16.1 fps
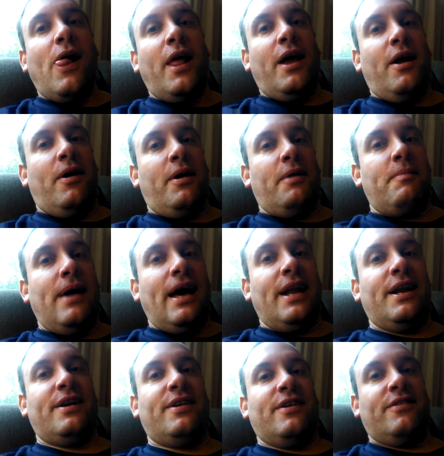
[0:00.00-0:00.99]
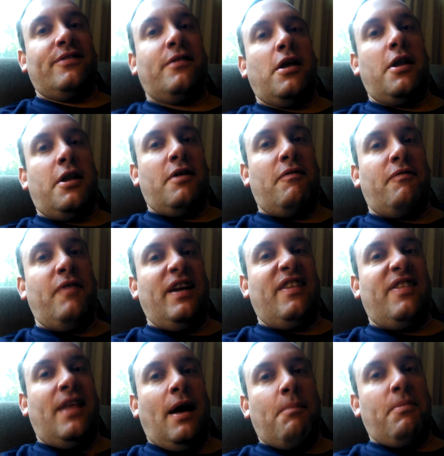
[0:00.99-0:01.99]
You know, he manages to
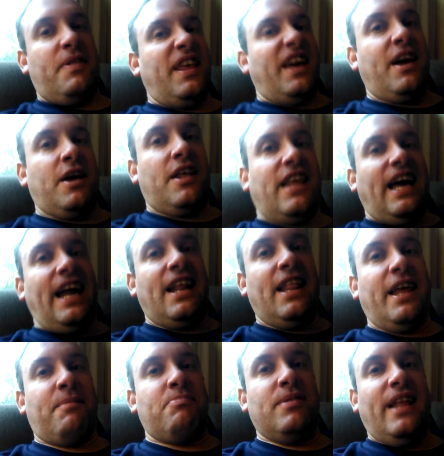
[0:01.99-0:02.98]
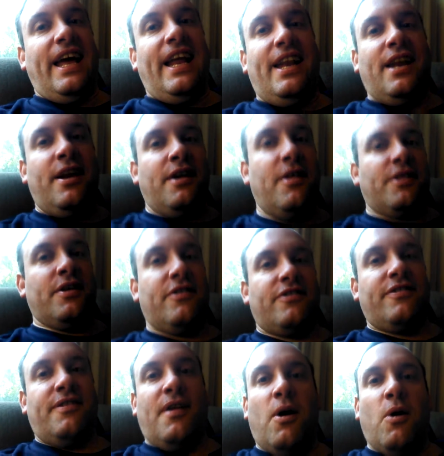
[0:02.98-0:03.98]
defeat them, but they could kind of like blend into the
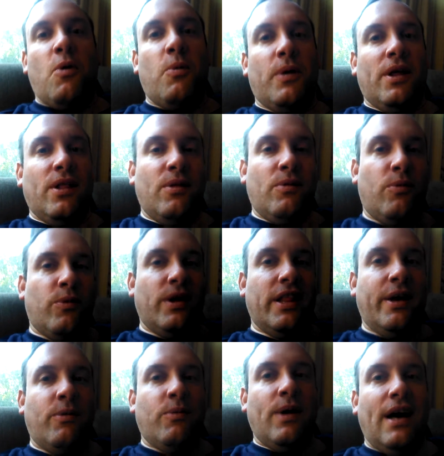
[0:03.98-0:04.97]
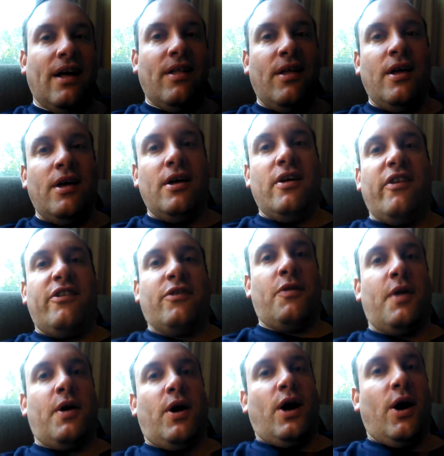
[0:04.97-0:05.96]
snow really well,
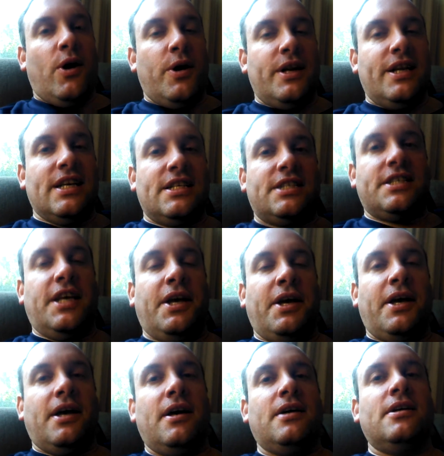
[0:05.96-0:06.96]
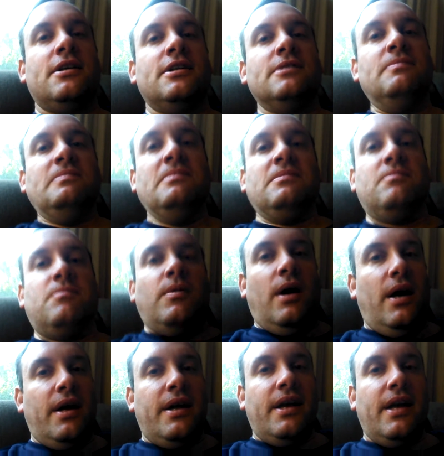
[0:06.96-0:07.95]
so they're hard to see.
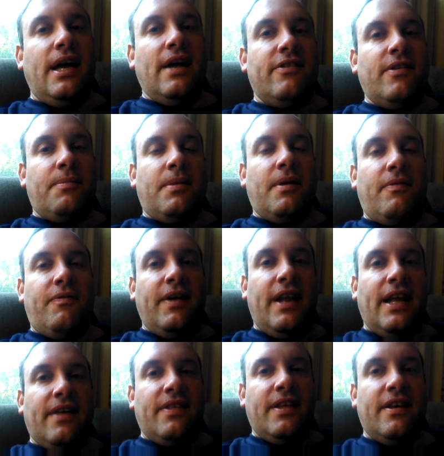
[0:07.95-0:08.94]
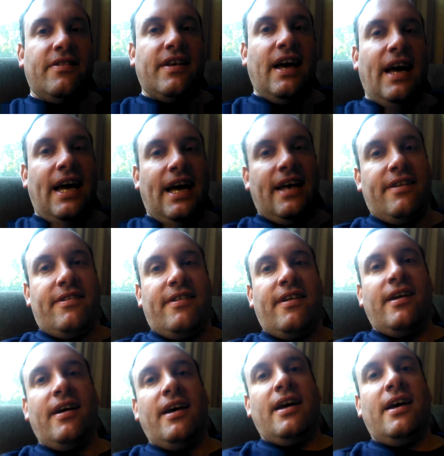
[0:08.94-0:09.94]
But he ends up defeating these
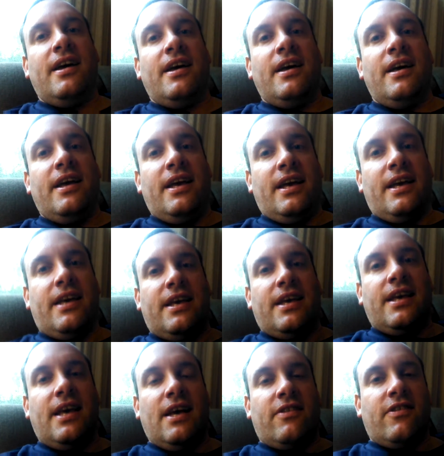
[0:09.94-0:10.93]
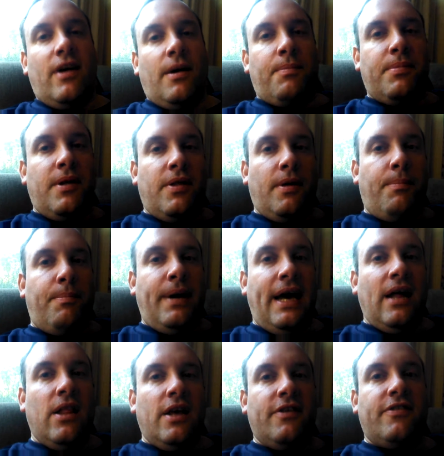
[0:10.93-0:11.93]
guys. He gets up to the
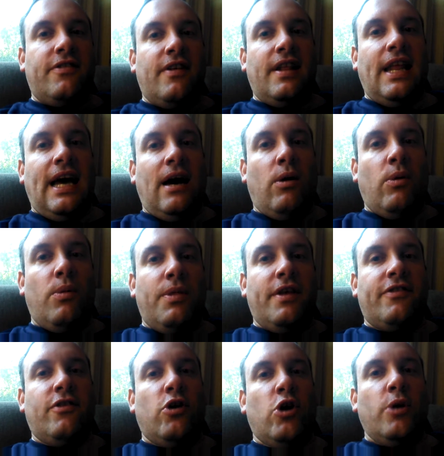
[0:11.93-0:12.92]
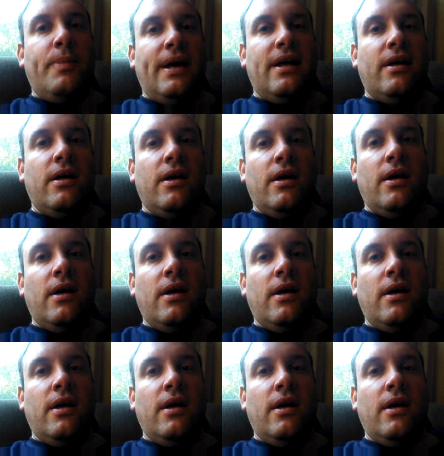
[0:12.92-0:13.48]
palace. Now, this hermit